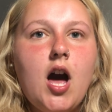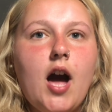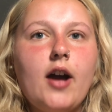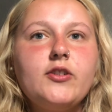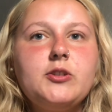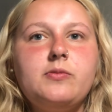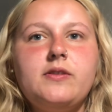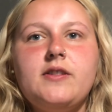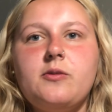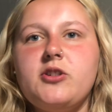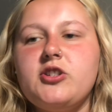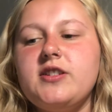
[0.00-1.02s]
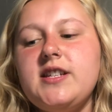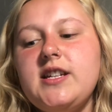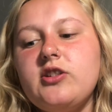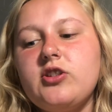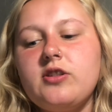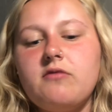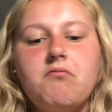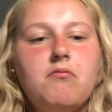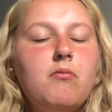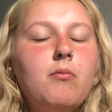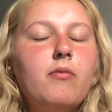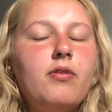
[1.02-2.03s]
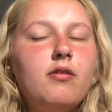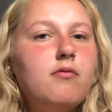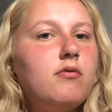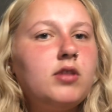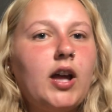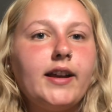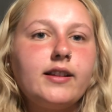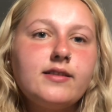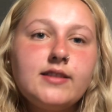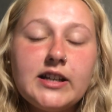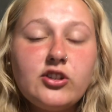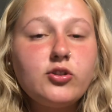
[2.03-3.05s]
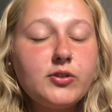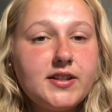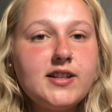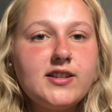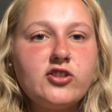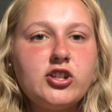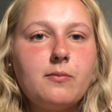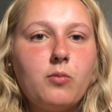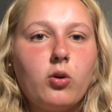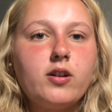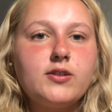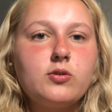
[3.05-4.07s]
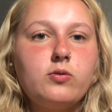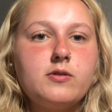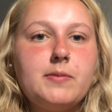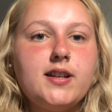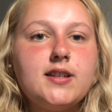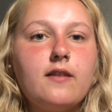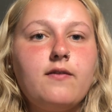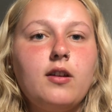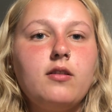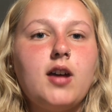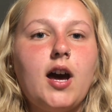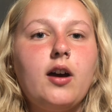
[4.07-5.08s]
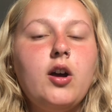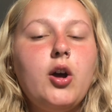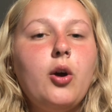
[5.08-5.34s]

I also believe that we should teach digital citizenship more in schools, because I feel that